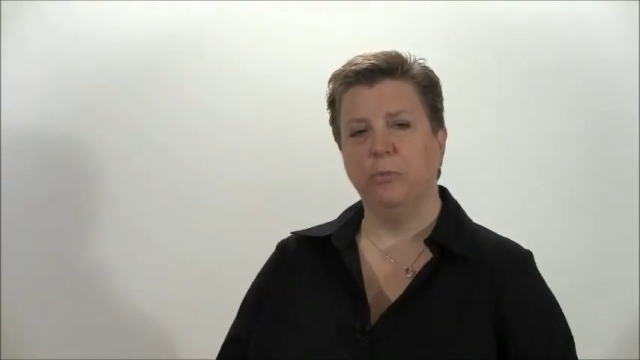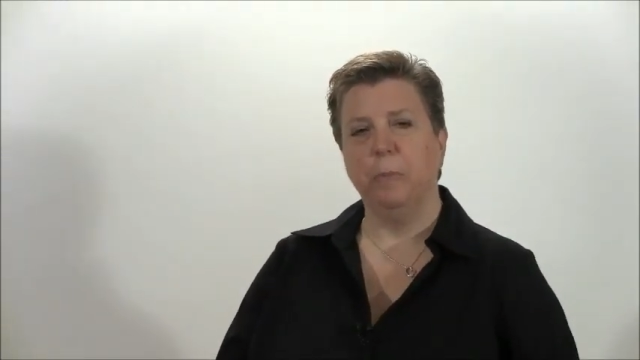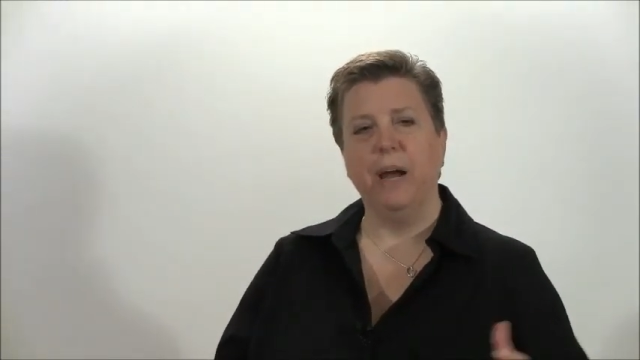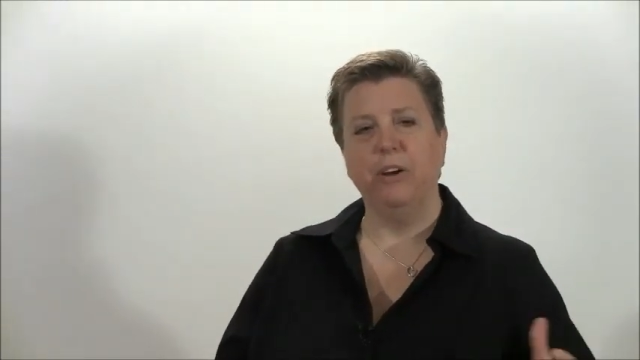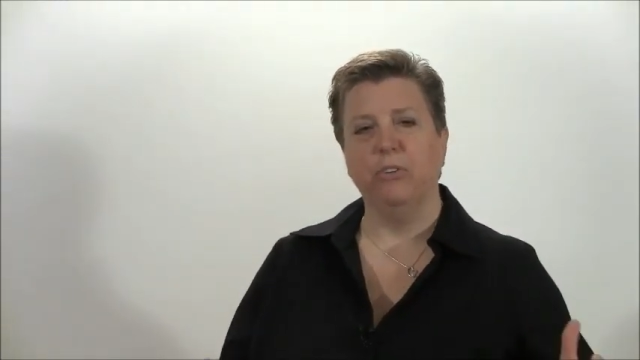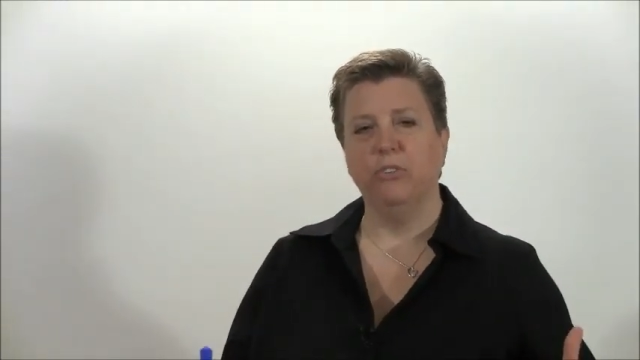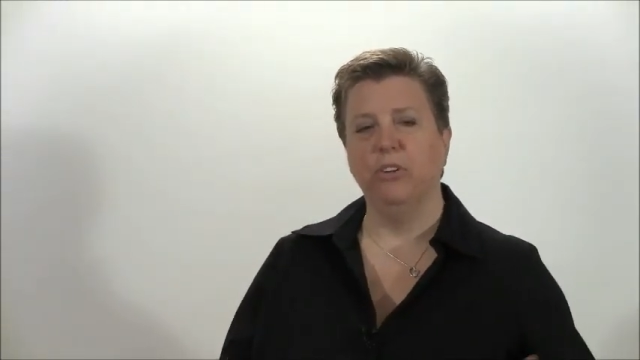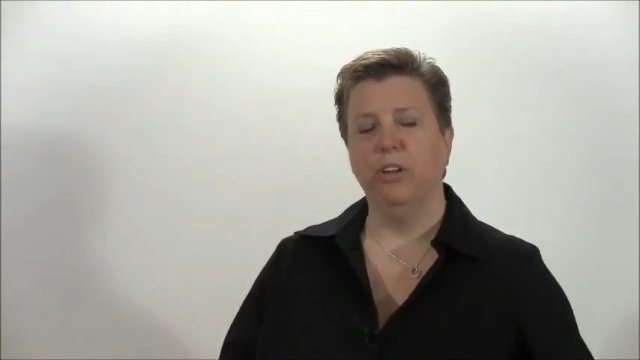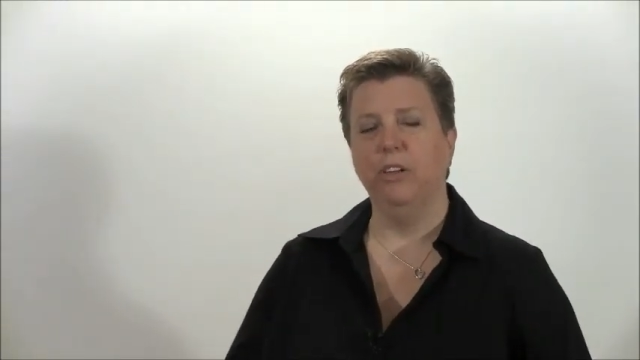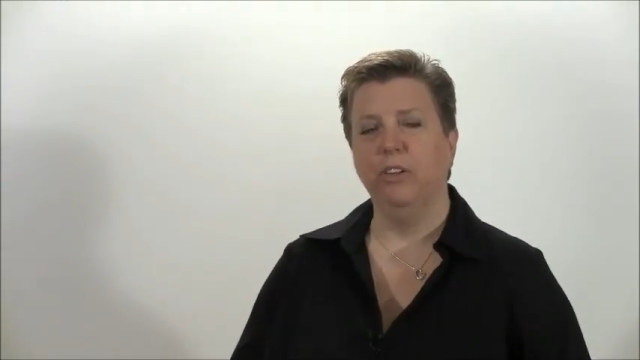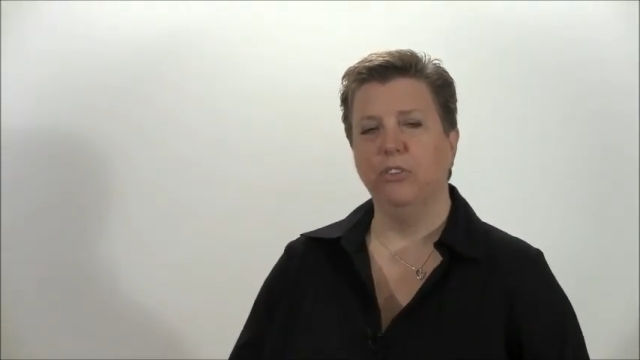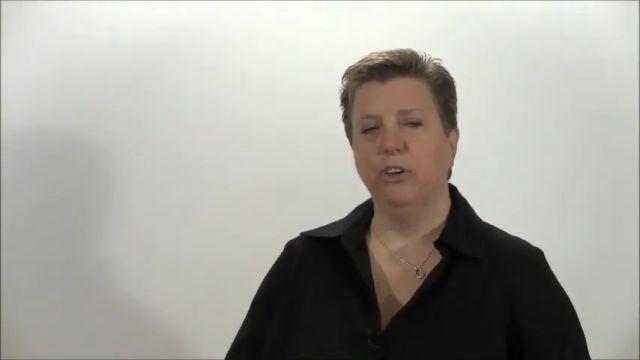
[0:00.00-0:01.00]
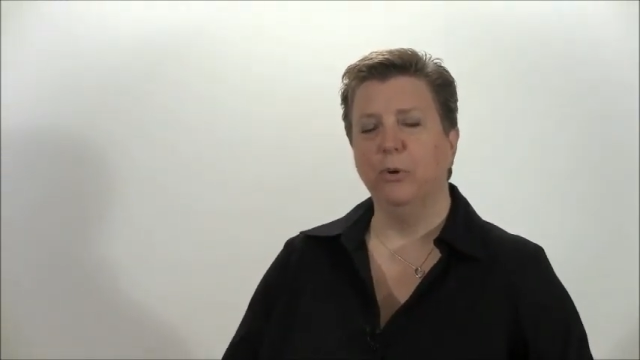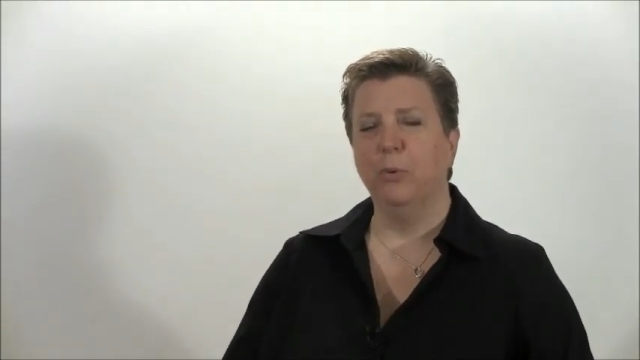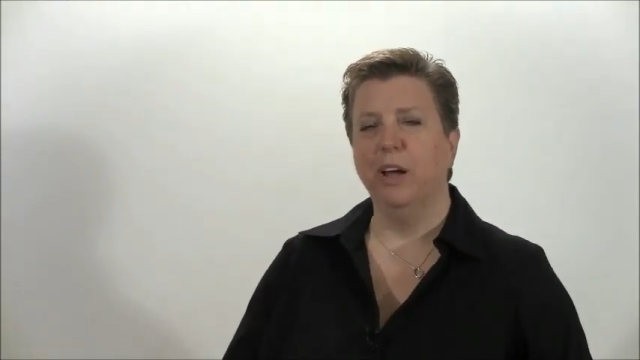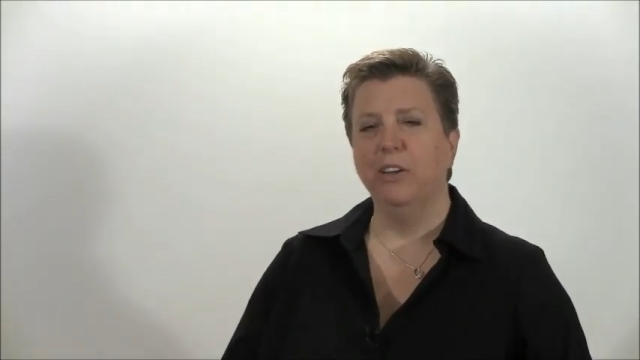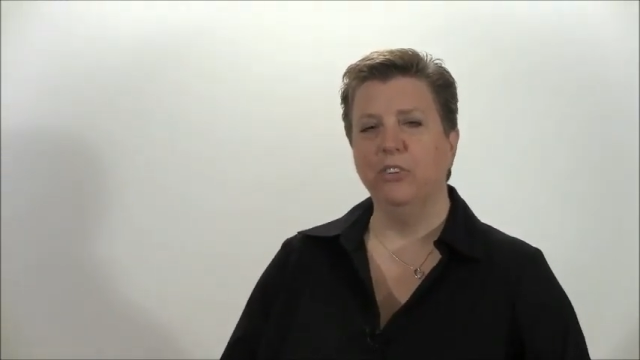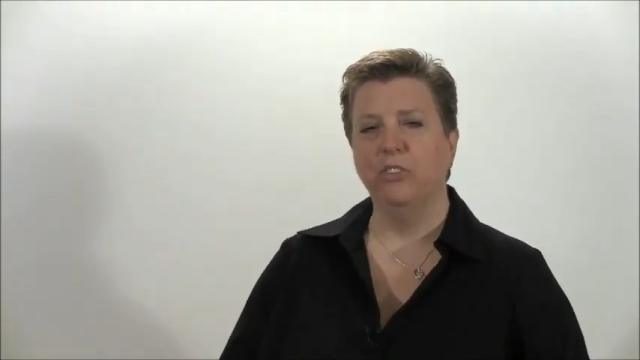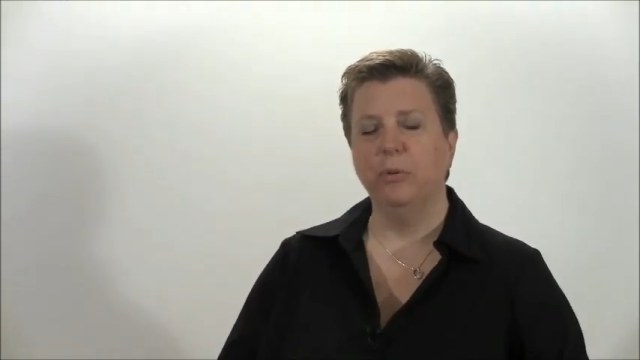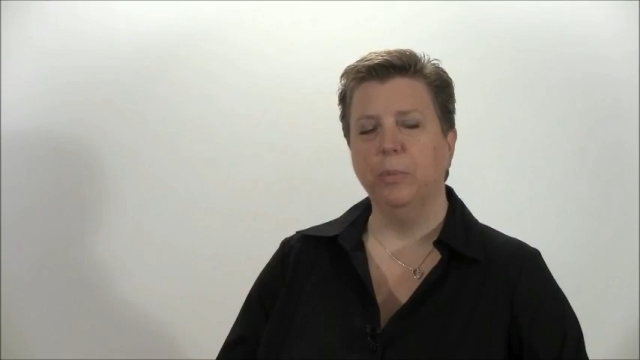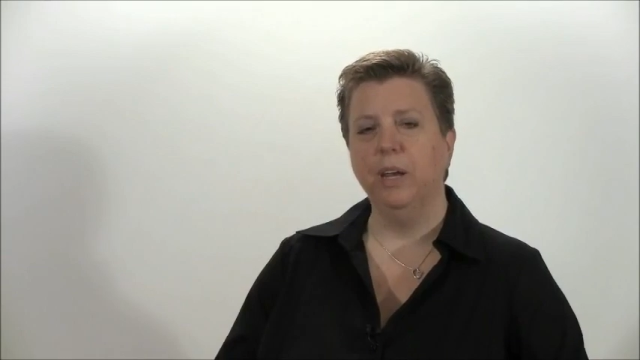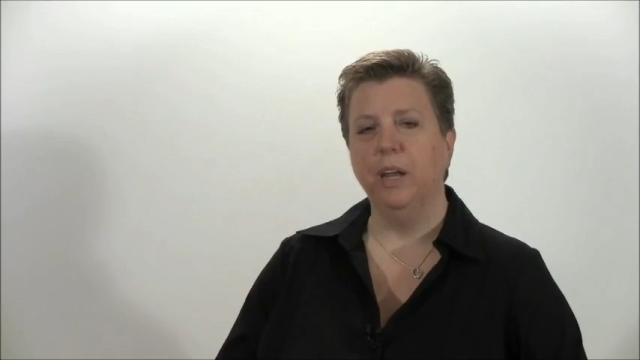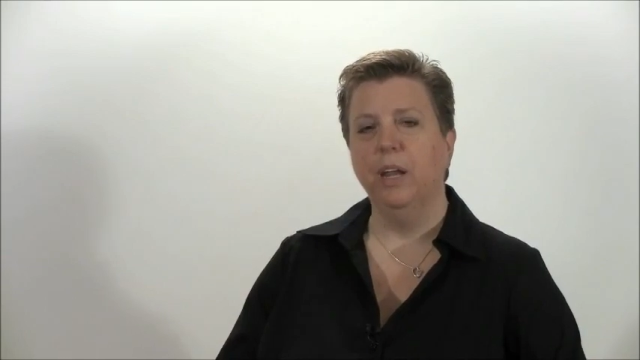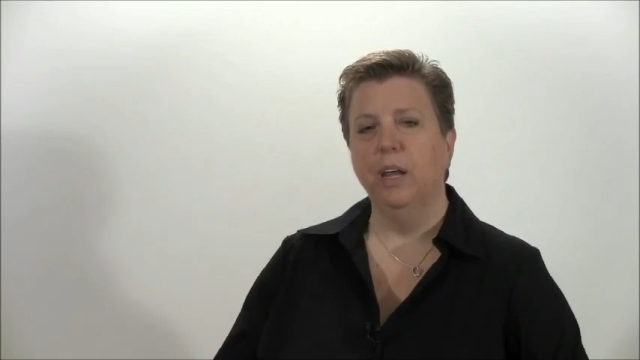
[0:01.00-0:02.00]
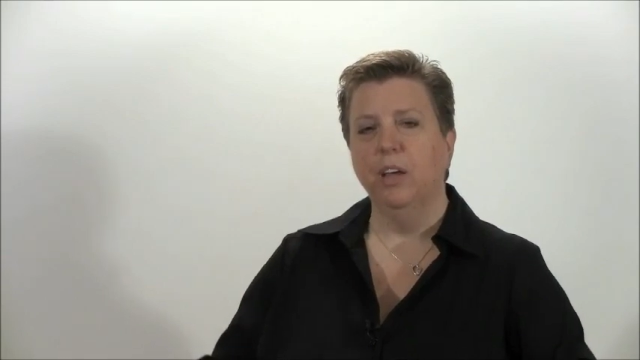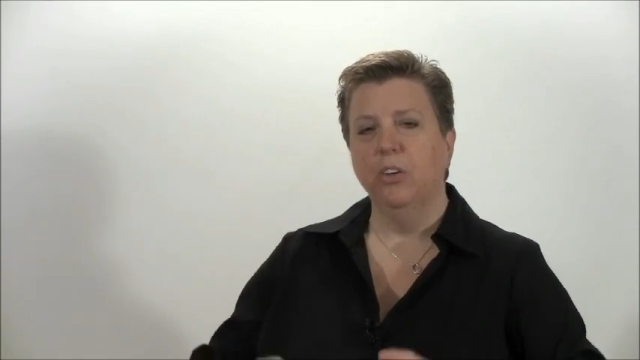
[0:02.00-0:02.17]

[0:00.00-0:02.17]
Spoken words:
spiders, and I'll show you why in just a minute.